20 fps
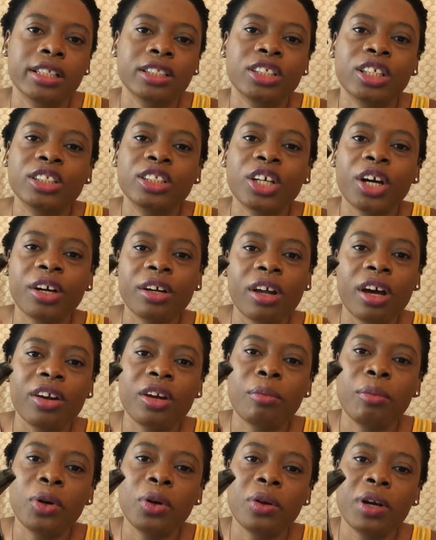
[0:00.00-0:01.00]
To turn
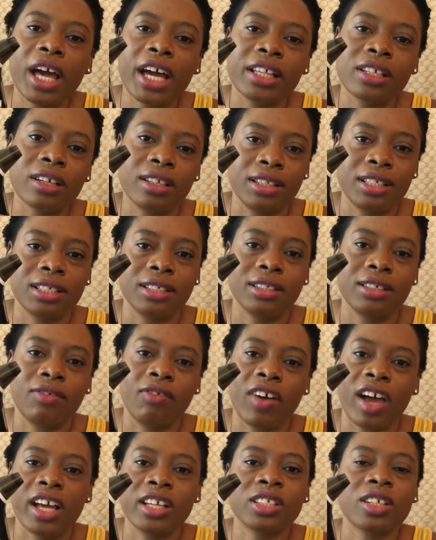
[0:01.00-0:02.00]
on the blue light on this
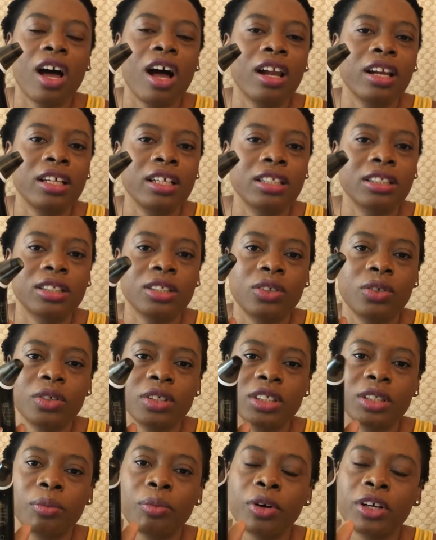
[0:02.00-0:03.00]
device, all you need to do
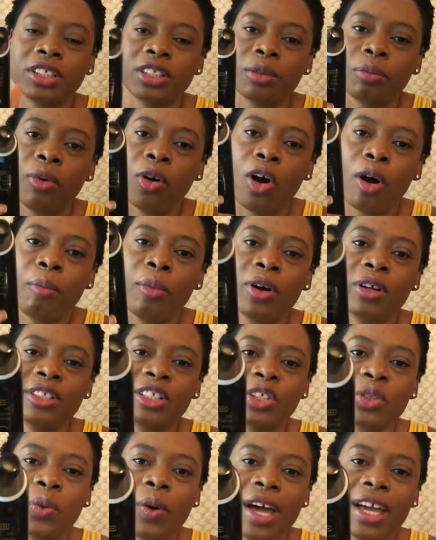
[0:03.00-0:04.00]
is to press the power
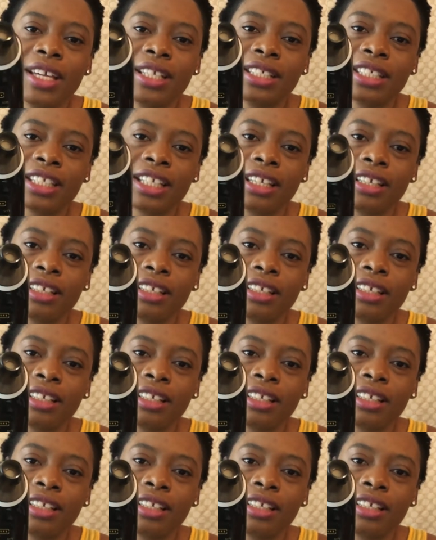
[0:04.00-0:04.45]
button twice.